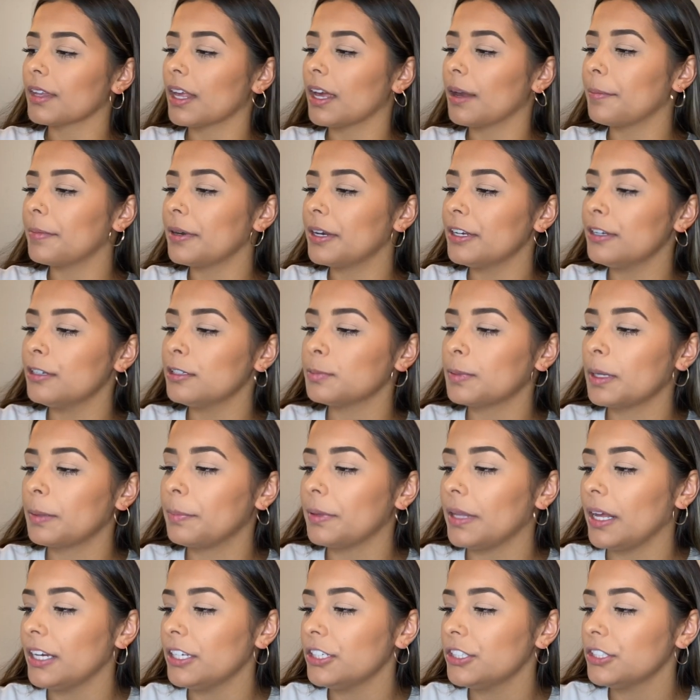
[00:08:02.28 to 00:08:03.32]
I'm gonna use my
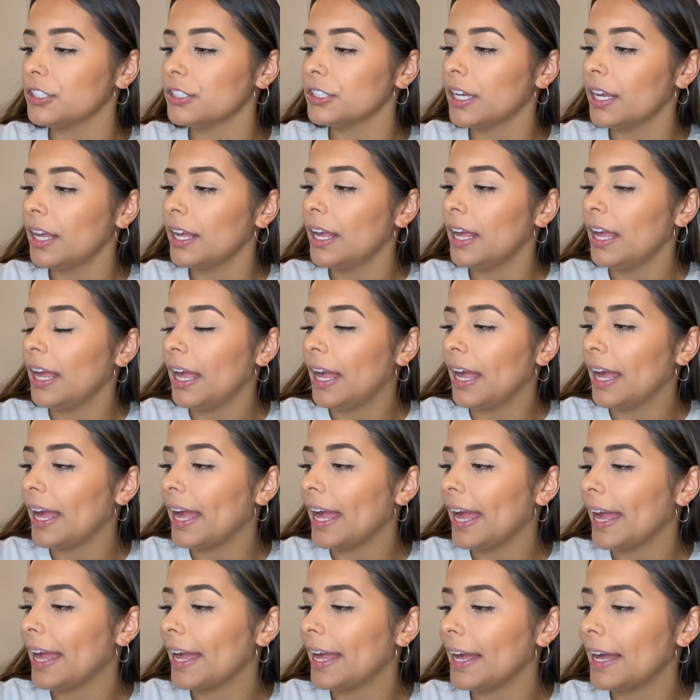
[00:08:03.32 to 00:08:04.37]
blush,
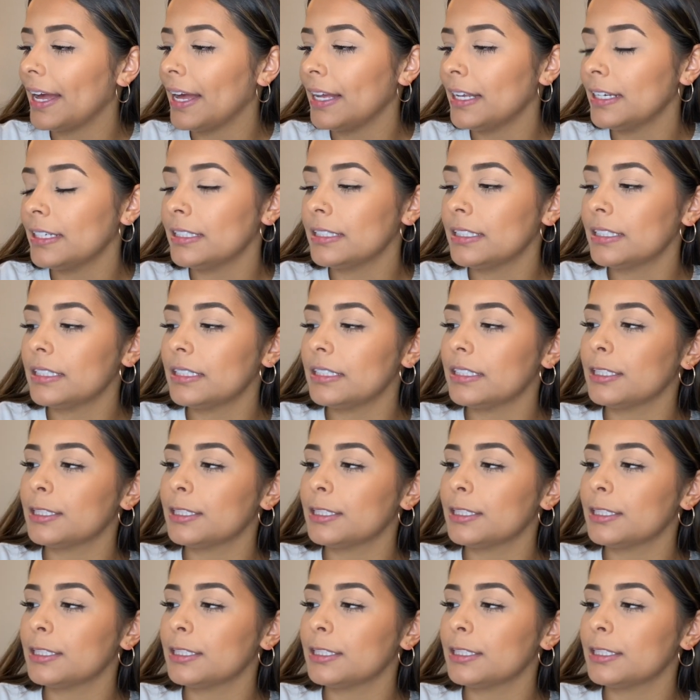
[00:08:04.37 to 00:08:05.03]
and